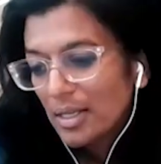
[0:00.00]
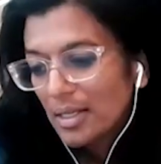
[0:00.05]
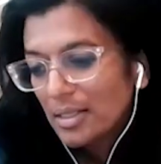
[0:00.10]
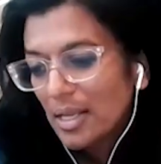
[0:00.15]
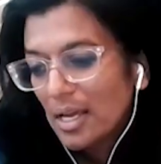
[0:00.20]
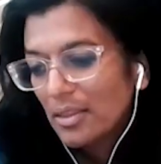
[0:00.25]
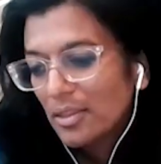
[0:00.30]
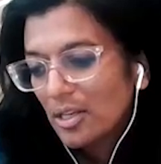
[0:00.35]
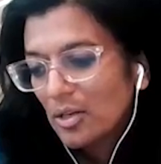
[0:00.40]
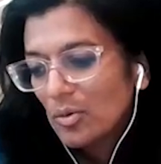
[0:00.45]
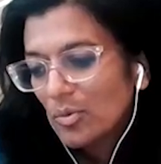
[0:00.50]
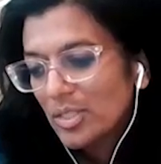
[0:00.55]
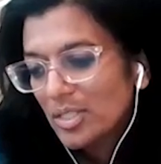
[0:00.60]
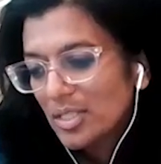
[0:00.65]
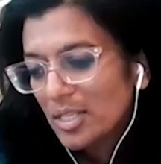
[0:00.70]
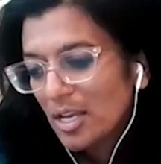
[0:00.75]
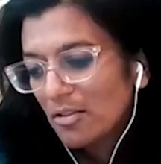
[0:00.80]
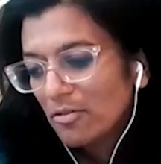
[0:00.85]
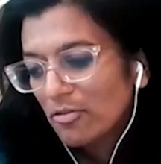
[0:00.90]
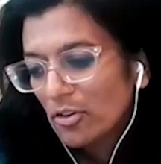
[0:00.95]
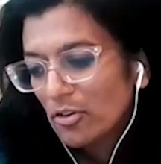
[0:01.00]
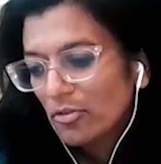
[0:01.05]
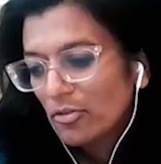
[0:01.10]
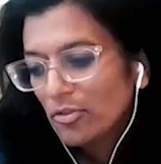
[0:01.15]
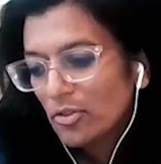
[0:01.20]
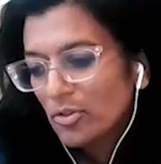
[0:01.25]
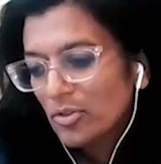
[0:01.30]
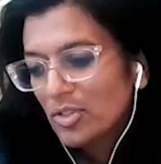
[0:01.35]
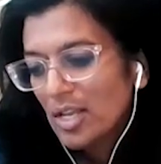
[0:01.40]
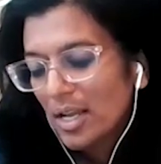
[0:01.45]
Nothing was said for a
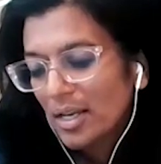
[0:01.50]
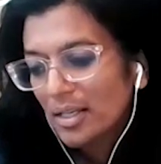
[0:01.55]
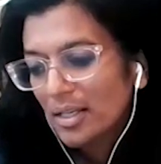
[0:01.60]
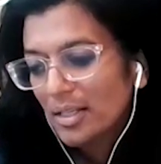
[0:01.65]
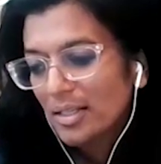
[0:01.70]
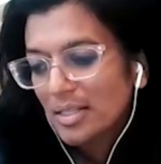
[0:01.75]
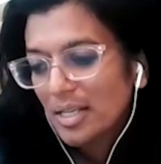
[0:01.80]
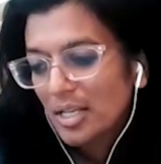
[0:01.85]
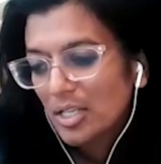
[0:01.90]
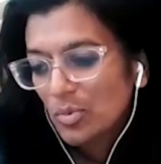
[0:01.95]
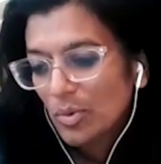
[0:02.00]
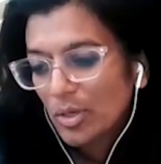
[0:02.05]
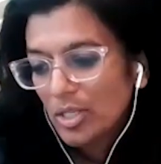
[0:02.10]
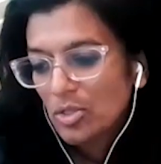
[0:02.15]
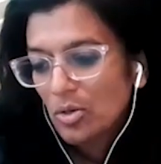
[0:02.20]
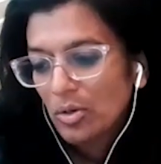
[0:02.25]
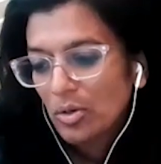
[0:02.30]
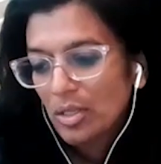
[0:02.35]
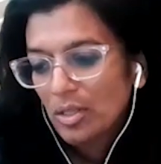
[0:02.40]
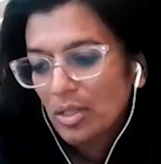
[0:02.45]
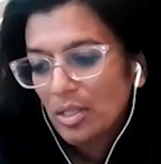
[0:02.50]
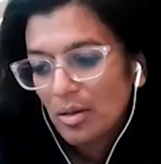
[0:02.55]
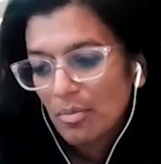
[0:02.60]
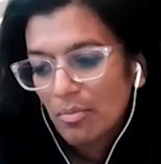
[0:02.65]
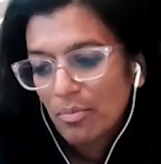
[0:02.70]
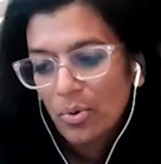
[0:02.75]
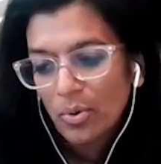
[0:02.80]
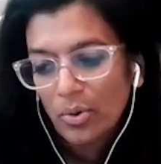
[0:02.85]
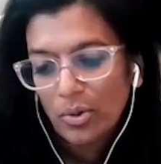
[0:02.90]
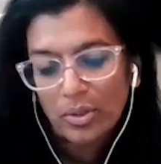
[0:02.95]
few seconds as we took in the
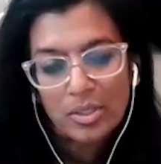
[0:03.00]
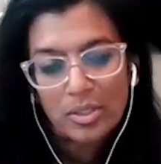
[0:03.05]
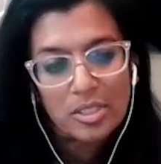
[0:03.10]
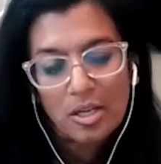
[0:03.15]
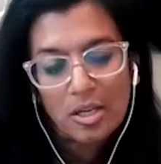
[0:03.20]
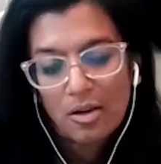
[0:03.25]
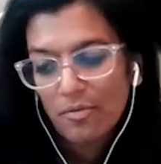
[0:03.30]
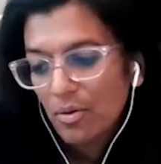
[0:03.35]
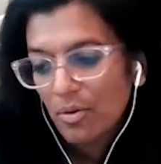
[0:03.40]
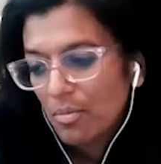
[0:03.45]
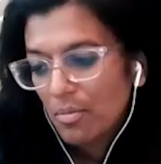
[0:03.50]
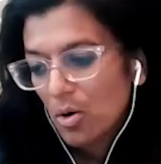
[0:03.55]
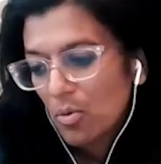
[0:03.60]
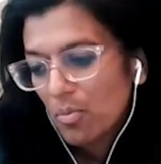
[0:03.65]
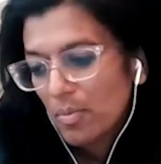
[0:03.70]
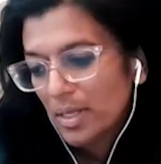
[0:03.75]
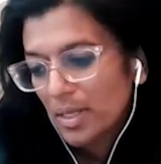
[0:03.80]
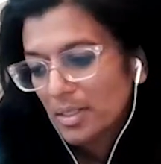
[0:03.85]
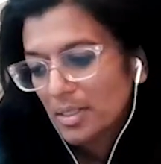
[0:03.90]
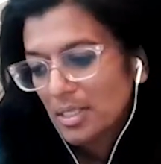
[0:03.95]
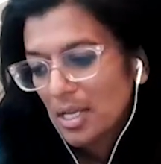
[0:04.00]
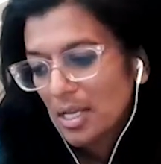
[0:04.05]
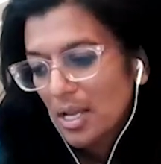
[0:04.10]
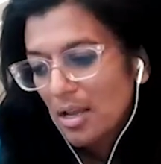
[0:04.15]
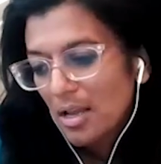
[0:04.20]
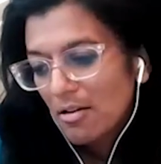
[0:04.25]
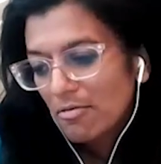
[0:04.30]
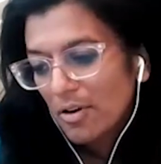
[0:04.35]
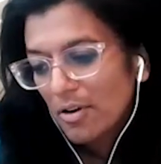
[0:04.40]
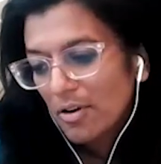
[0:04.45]
importance of the moment.
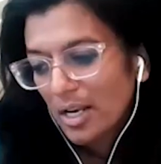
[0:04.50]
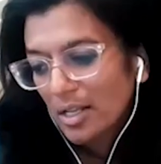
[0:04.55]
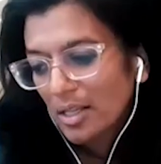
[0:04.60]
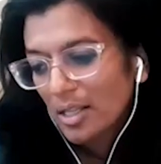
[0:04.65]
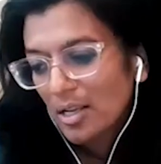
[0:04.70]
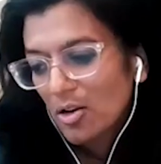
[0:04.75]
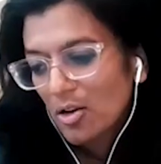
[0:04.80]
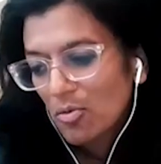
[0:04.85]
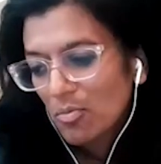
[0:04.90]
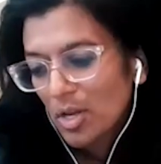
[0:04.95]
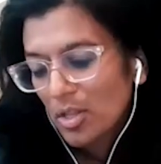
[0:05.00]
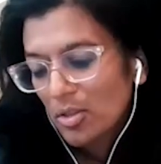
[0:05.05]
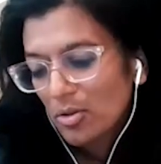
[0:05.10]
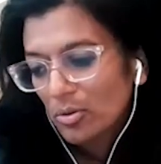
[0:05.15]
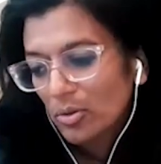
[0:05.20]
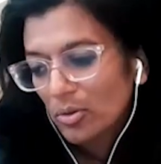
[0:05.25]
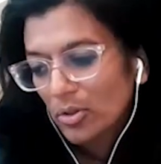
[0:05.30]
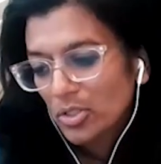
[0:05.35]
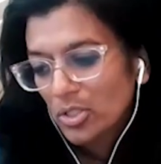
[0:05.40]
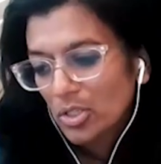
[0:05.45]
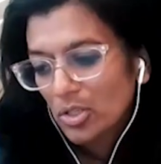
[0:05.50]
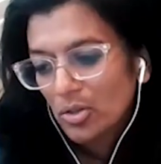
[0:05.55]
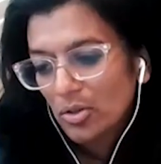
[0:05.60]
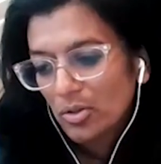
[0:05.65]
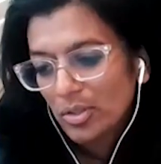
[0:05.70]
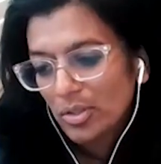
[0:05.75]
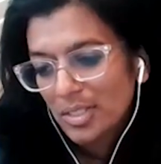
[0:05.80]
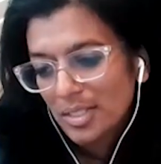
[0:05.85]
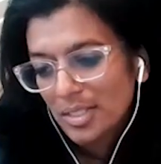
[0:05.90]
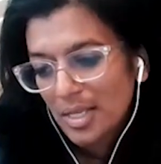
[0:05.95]
Finally, her mother looked at her
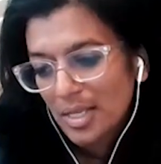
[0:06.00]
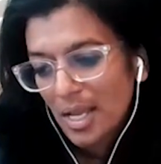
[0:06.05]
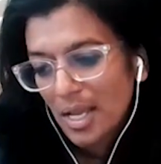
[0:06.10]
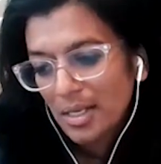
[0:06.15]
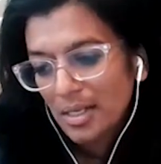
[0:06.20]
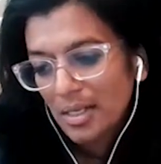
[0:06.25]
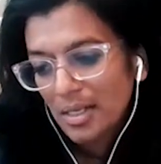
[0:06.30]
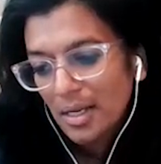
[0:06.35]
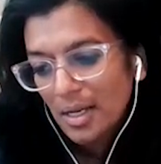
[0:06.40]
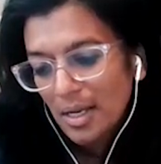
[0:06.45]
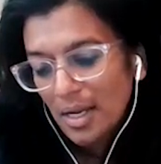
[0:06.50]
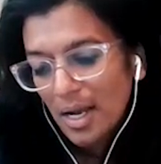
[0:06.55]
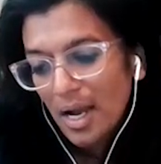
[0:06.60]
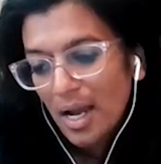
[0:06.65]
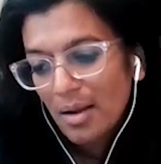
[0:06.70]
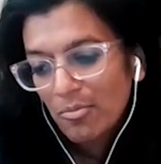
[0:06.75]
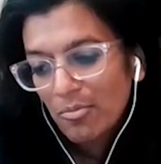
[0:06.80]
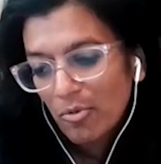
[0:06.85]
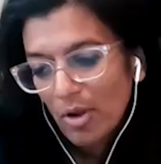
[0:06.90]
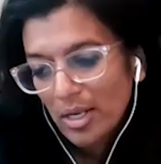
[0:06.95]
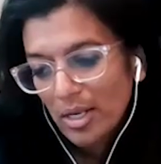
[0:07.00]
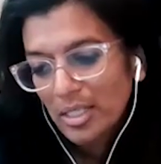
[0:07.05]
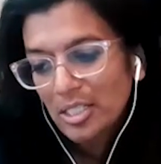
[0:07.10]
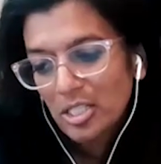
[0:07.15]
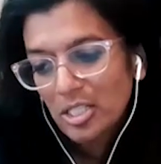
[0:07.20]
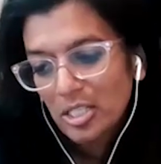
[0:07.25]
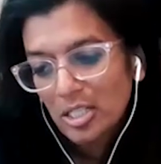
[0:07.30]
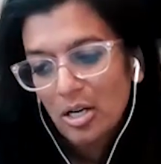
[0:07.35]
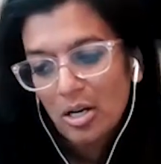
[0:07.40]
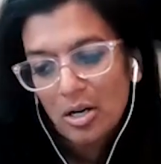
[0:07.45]
and said, I'm ready
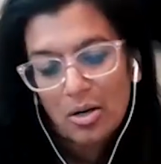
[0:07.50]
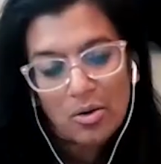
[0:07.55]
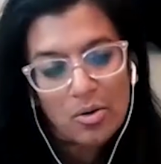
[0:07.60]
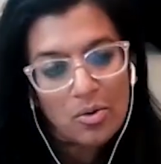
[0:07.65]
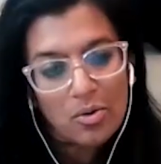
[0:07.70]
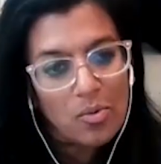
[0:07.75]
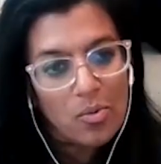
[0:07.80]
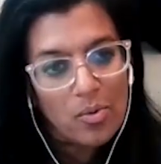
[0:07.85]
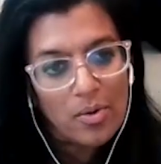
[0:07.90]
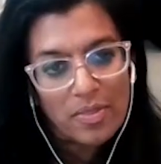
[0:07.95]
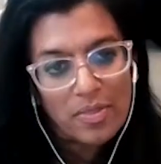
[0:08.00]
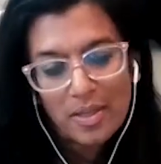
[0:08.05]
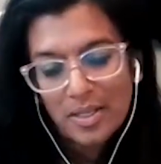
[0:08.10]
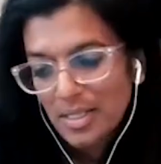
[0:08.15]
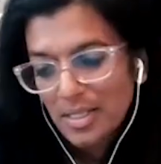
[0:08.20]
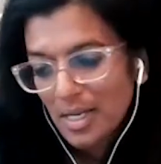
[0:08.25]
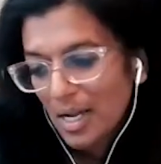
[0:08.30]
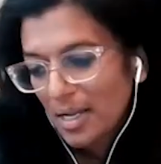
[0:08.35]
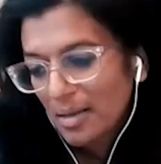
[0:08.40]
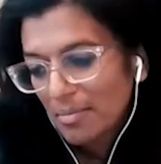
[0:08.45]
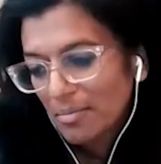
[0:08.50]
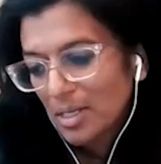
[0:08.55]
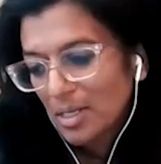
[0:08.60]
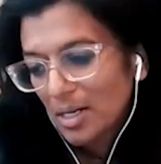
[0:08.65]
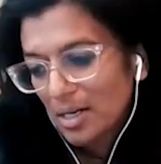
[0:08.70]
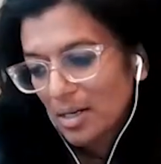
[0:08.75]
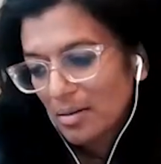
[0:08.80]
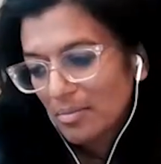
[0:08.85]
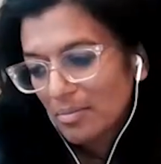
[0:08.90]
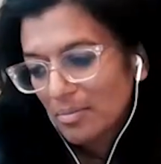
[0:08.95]
to go when the time
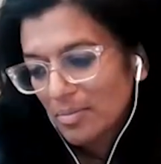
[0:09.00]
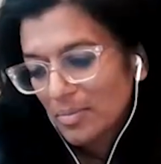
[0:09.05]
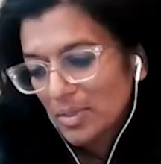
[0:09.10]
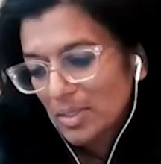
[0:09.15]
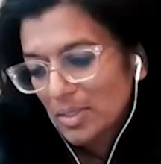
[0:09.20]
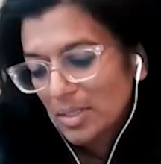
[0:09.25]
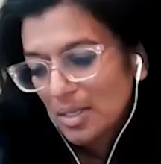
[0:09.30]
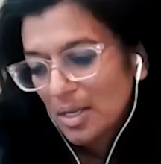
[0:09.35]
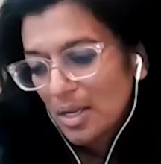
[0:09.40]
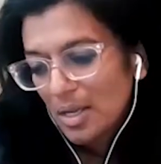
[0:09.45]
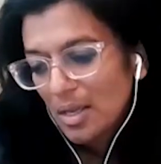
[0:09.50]
comes.